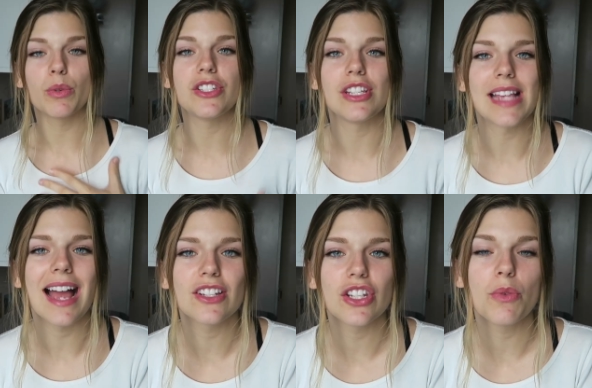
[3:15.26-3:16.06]
which is
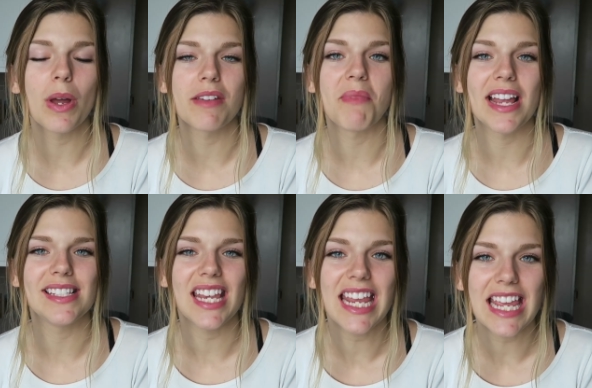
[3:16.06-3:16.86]
actually one of my
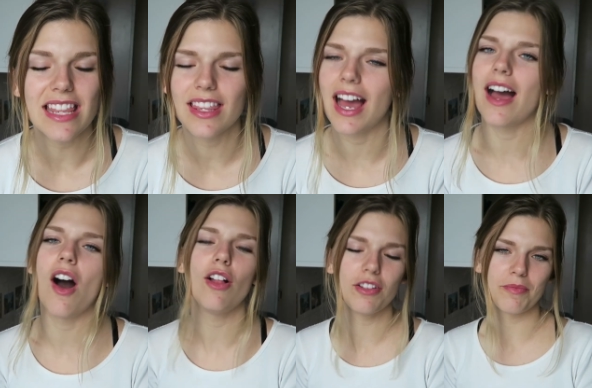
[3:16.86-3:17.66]
teeth.
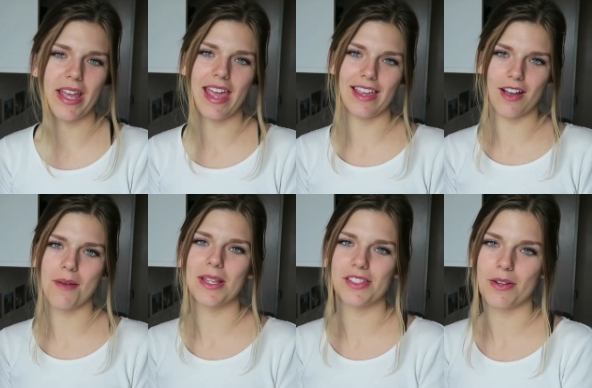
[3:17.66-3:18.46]
All of my hate
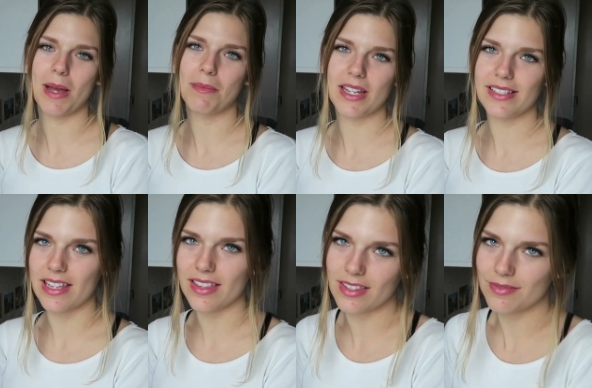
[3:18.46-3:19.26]
comments are about my
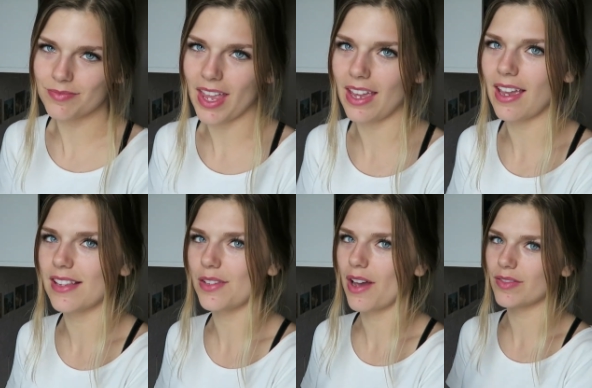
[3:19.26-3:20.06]
teeth, in
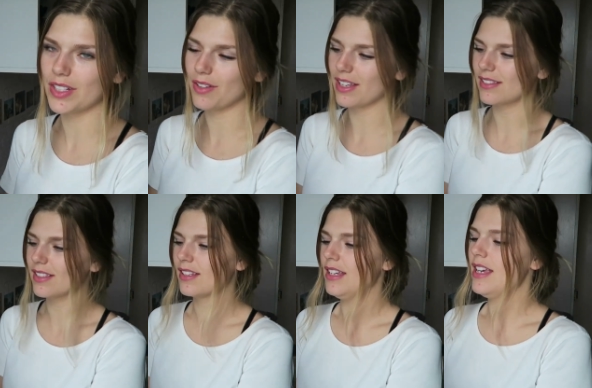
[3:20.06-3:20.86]
case you haven't
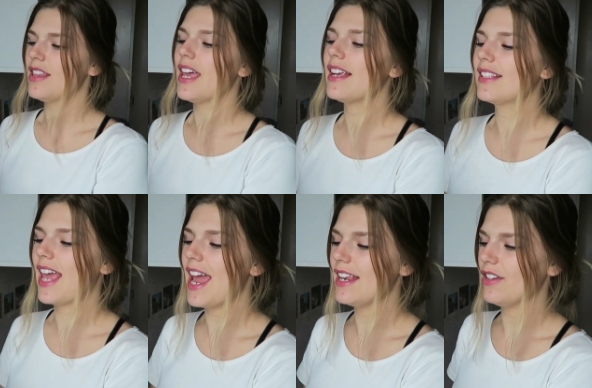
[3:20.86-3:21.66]
noticed. Thanks,
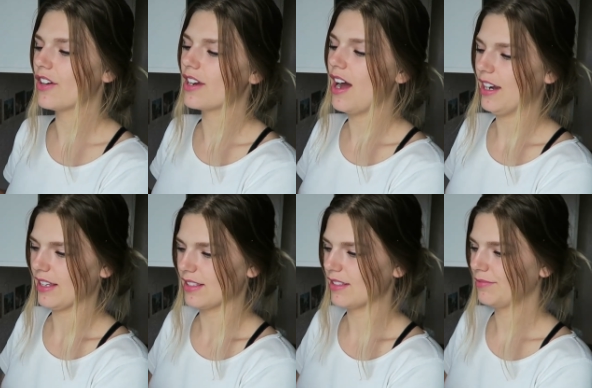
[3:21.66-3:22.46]
Kate, you're a
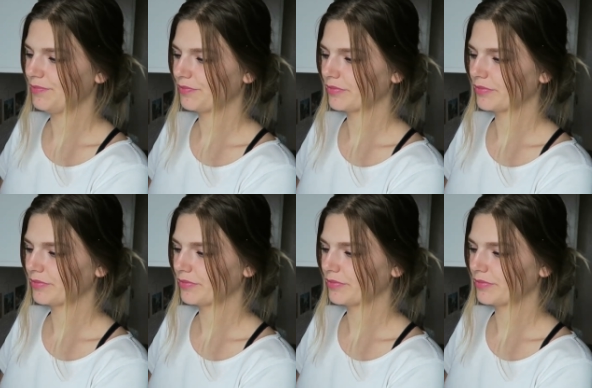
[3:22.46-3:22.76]
goddess.